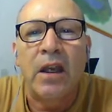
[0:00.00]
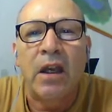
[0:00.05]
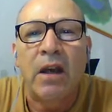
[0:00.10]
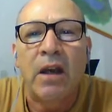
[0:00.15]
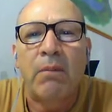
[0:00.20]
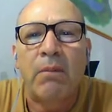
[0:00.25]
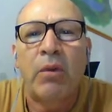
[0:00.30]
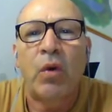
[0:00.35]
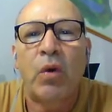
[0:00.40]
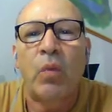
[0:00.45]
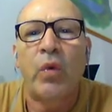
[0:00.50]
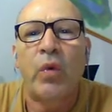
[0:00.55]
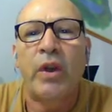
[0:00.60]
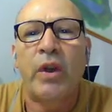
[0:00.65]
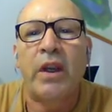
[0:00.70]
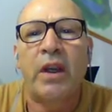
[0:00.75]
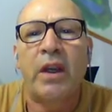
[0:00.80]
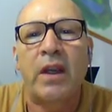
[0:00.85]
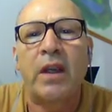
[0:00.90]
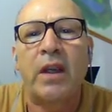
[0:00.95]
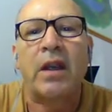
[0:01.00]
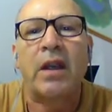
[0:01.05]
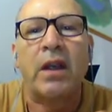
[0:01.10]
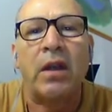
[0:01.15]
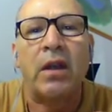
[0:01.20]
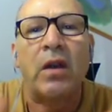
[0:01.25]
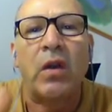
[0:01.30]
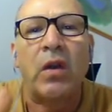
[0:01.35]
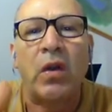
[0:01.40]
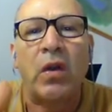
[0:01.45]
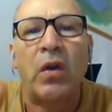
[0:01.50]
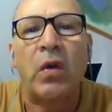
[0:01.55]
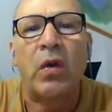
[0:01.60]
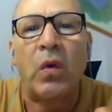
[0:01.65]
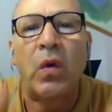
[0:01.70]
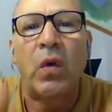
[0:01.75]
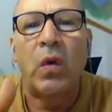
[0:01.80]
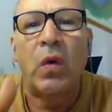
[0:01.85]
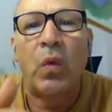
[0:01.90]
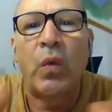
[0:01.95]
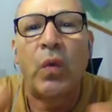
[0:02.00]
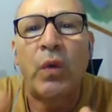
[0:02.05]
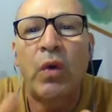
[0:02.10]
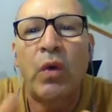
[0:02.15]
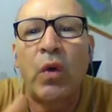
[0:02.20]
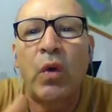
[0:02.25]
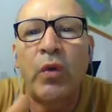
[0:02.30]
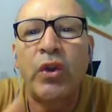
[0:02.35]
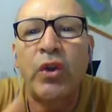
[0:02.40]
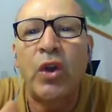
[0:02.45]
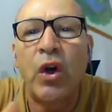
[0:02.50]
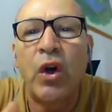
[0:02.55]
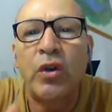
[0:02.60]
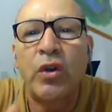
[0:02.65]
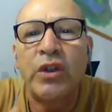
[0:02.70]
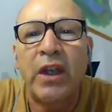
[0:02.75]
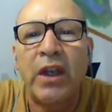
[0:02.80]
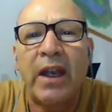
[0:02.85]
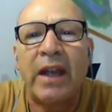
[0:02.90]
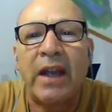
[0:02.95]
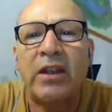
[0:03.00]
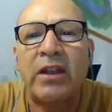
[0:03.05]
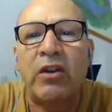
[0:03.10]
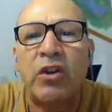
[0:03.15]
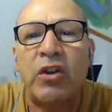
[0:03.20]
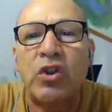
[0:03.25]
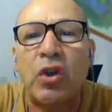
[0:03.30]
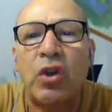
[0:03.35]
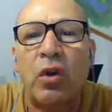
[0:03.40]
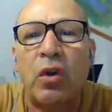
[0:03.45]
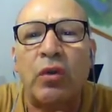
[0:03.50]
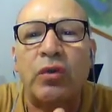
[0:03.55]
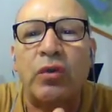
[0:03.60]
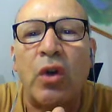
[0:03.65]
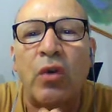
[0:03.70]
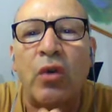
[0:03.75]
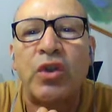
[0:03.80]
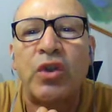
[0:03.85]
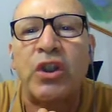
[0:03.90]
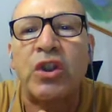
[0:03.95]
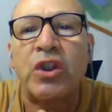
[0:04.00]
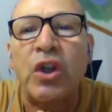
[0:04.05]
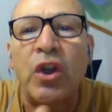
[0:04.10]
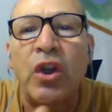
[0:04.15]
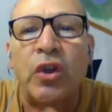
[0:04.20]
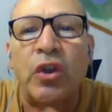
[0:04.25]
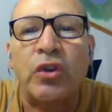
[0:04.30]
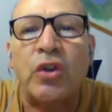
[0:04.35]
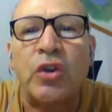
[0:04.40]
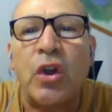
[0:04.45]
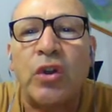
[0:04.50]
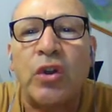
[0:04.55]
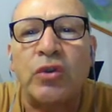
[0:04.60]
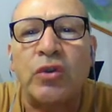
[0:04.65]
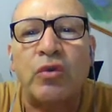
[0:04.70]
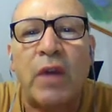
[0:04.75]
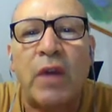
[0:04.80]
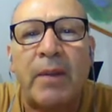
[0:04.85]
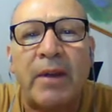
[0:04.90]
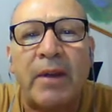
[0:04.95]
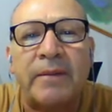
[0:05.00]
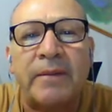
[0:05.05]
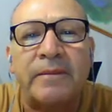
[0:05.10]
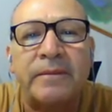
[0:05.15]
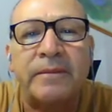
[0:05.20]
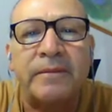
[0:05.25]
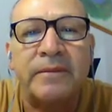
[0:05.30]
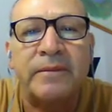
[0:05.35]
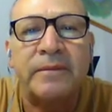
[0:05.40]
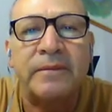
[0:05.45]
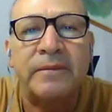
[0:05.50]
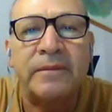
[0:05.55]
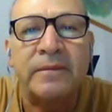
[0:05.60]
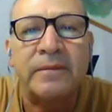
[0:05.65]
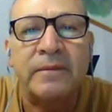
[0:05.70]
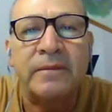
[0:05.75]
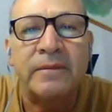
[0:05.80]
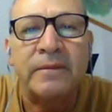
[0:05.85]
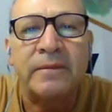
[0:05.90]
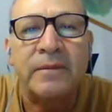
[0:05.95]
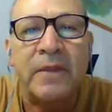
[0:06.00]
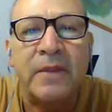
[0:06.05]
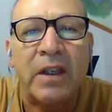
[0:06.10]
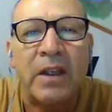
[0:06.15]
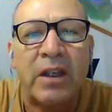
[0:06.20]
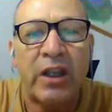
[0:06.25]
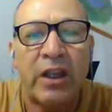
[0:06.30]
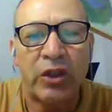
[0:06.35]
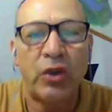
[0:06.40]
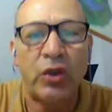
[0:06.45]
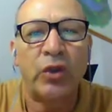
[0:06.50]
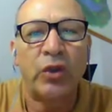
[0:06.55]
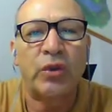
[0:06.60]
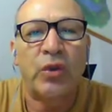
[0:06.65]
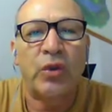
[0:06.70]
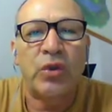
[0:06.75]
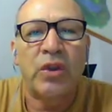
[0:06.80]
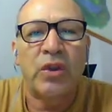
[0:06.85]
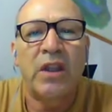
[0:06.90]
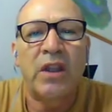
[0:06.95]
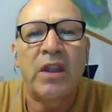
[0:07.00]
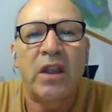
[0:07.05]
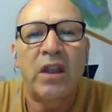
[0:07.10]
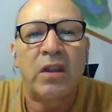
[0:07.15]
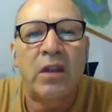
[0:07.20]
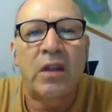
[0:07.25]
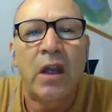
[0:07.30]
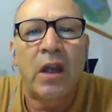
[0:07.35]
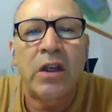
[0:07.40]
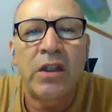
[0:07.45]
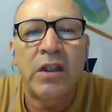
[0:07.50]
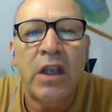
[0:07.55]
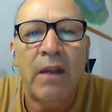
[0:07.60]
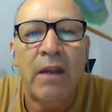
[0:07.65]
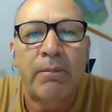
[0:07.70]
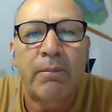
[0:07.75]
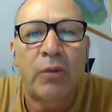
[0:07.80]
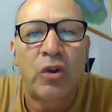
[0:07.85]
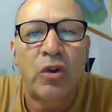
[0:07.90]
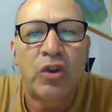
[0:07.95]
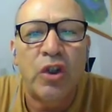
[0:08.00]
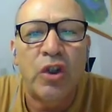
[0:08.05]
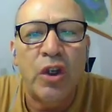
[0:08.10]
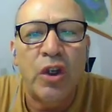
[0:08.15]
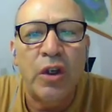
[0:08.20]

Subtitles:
but we work with those, and the result of those is docudrama. Let's go to see the third samples.